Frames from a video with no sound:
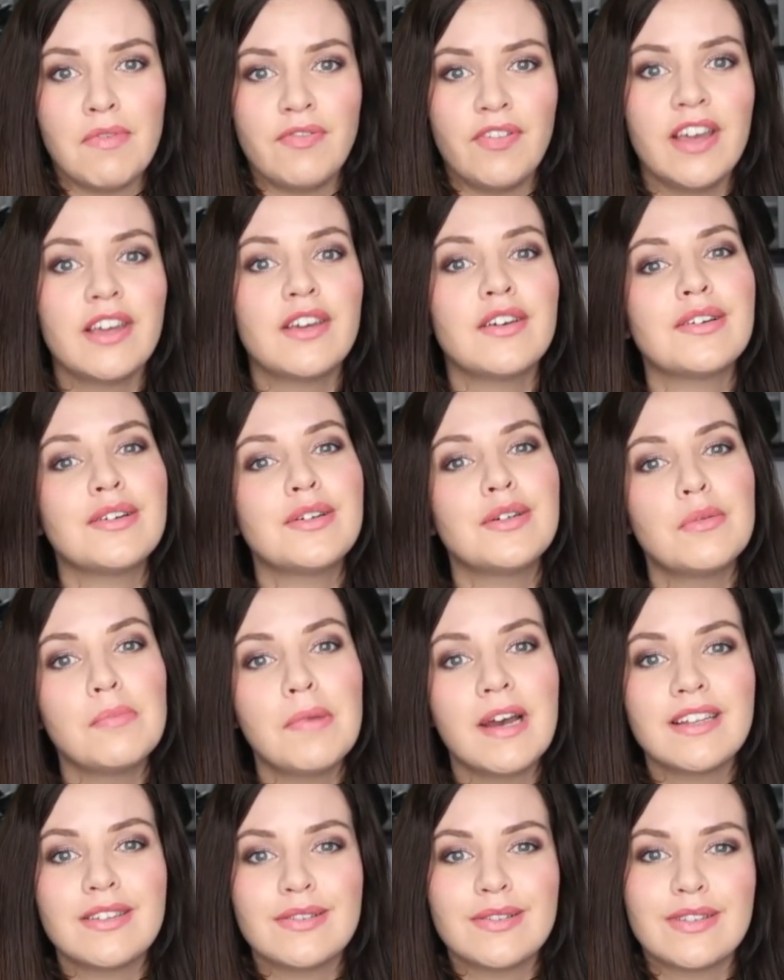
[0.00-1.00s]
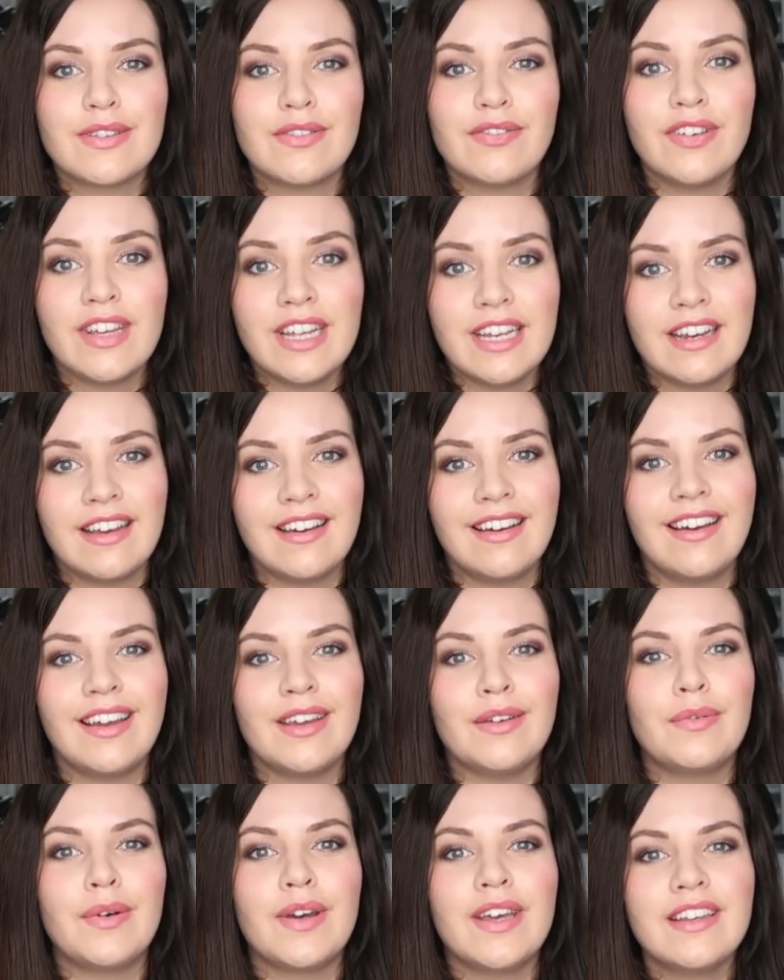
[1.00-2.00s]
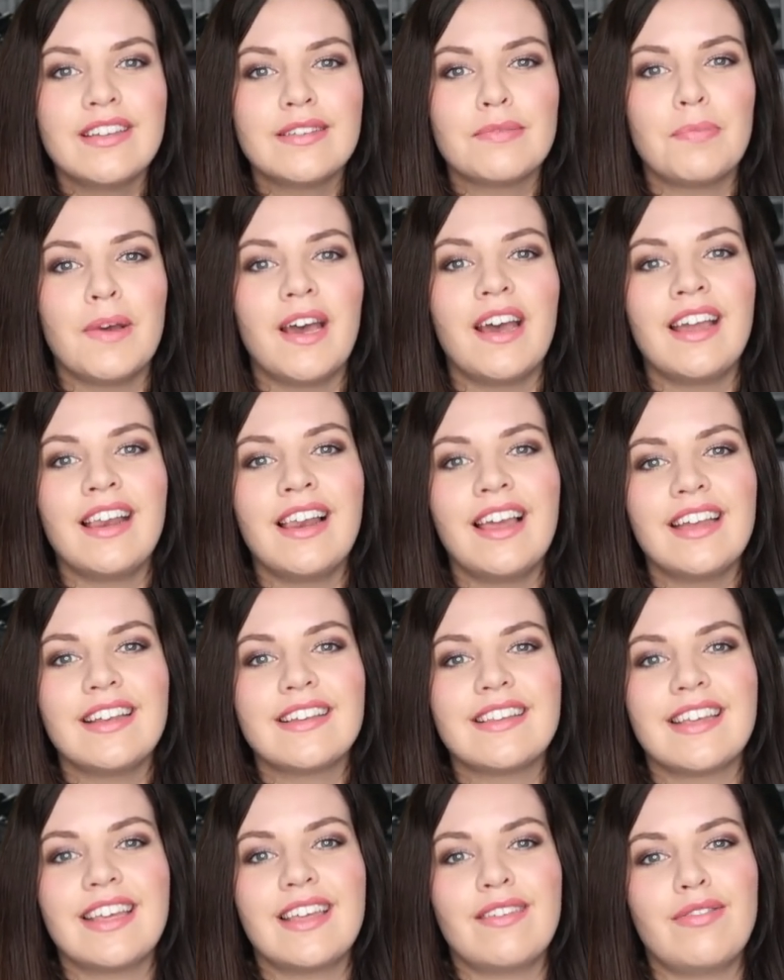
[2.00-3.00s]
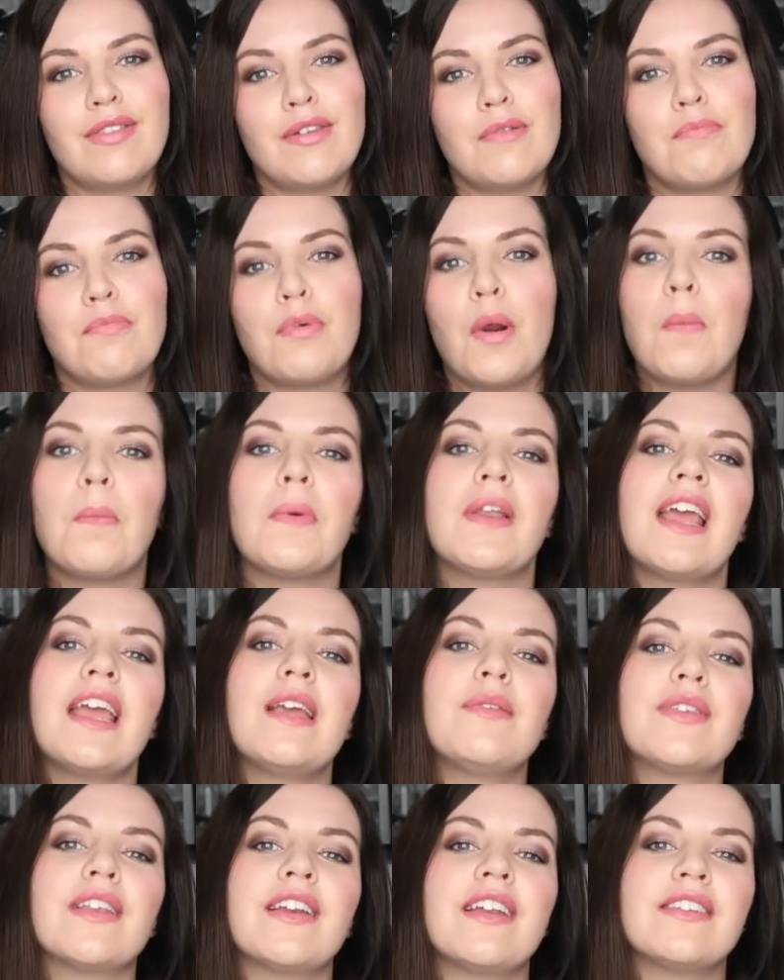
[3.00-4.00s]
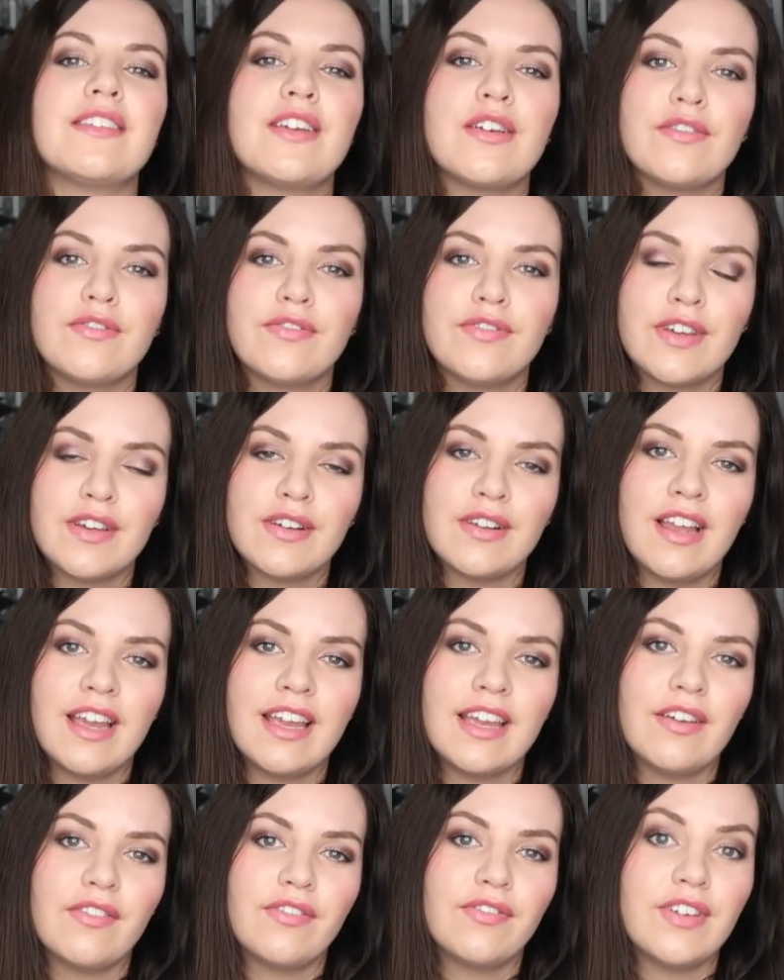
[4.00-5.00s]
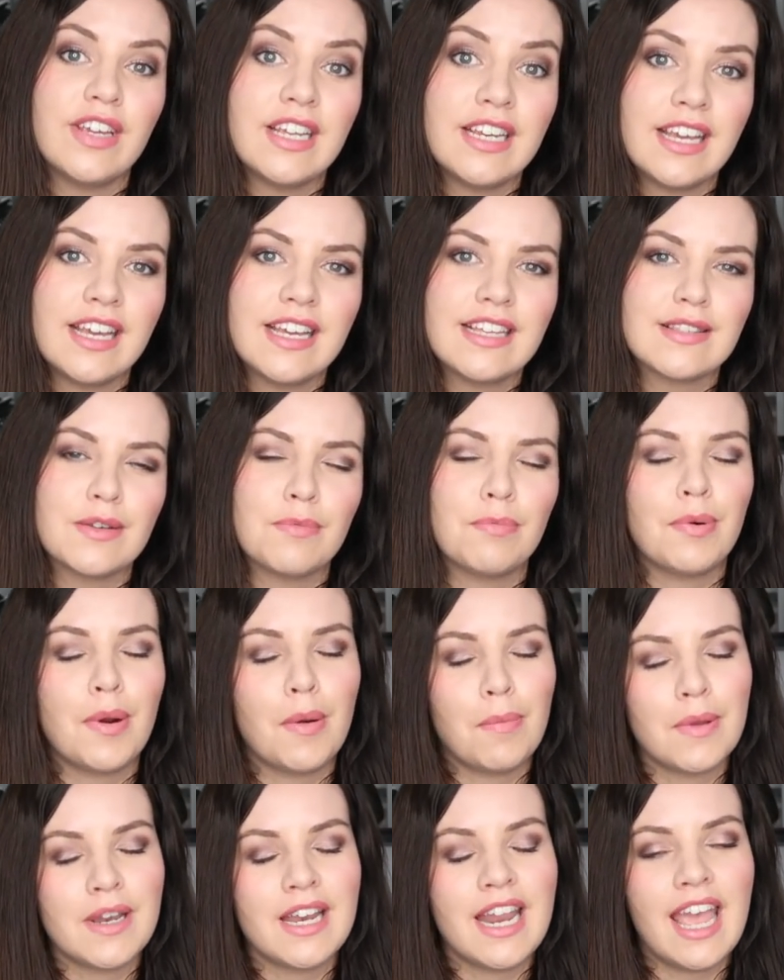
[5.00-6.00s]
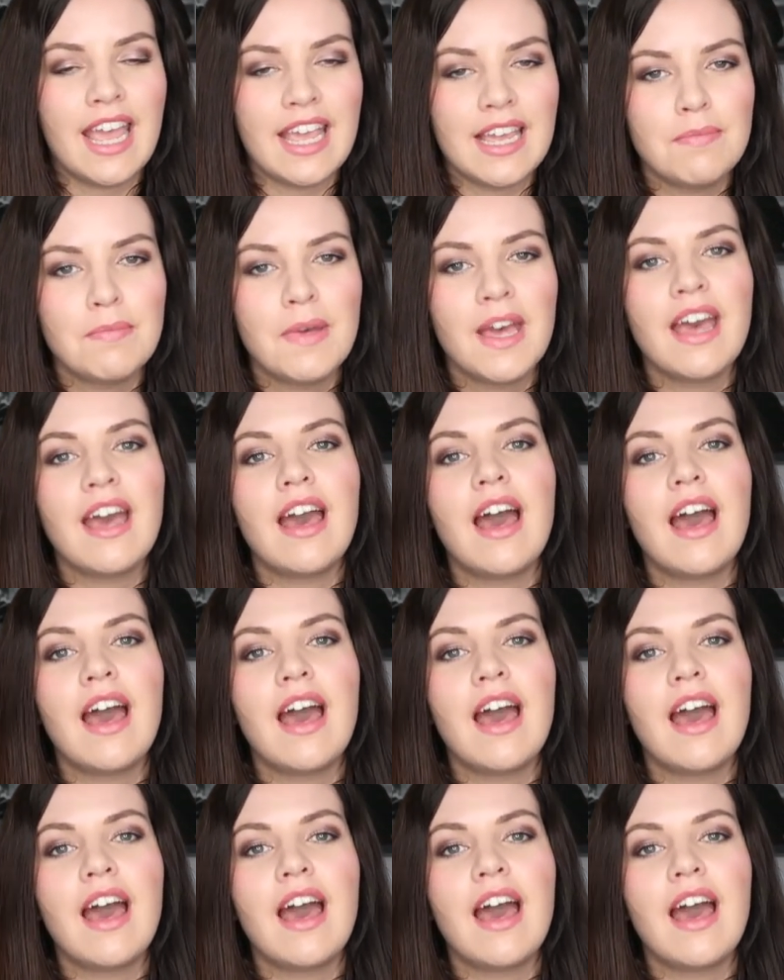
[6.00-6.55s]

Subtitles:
If I could call my daughter Fina, I would, but I like to give them proper names and I don't feel like Fina is a proper name.